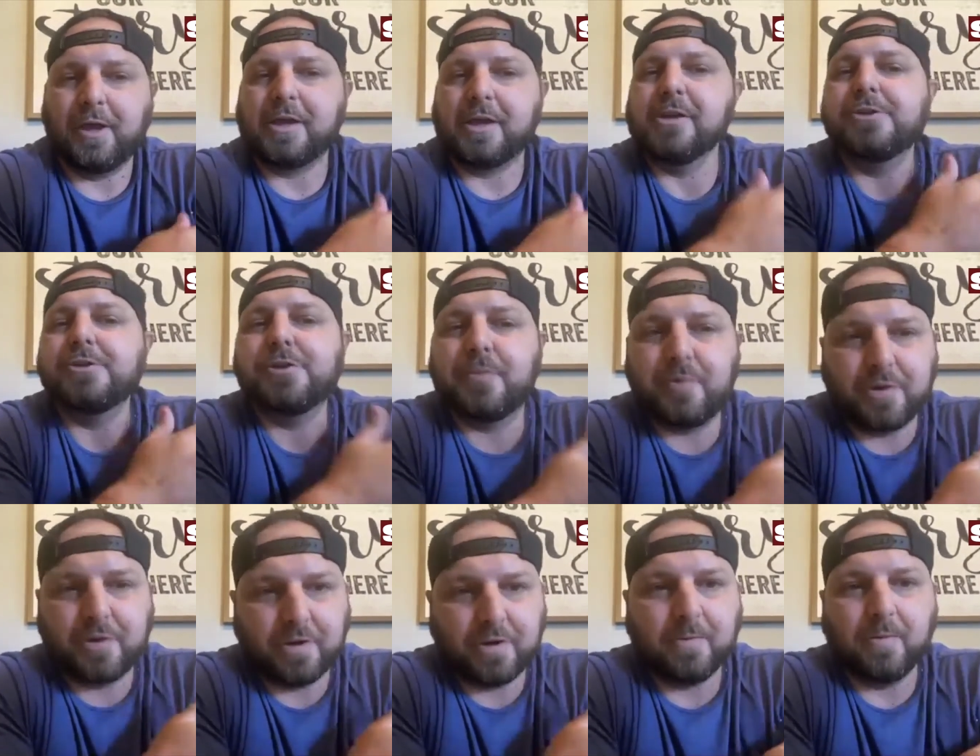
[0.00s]

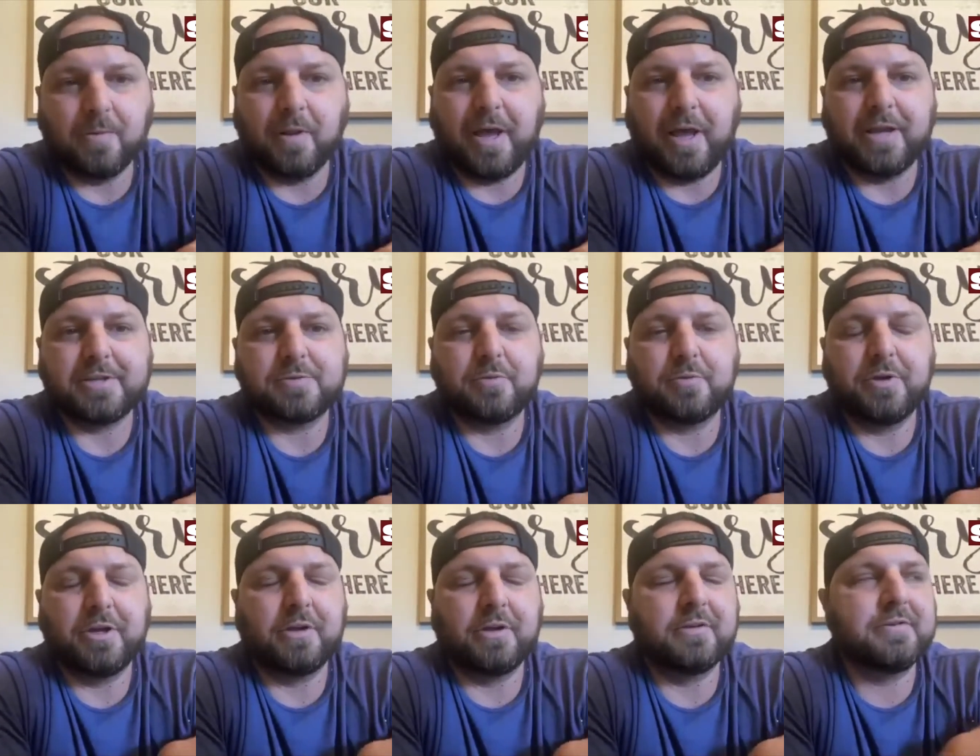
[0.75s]
contributed last
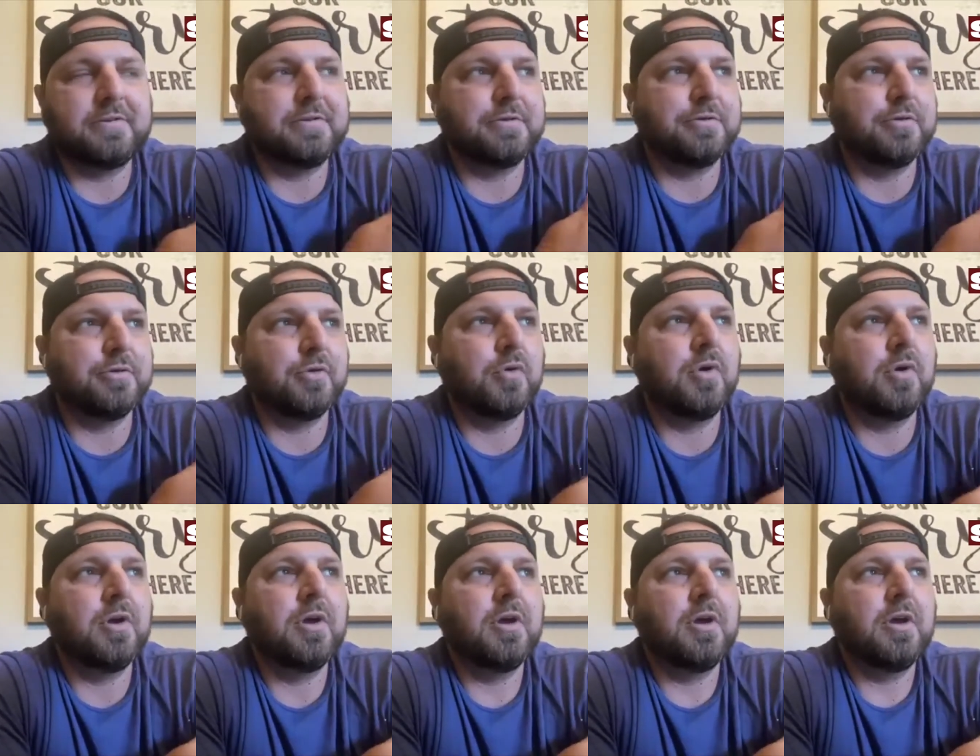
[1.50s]
week to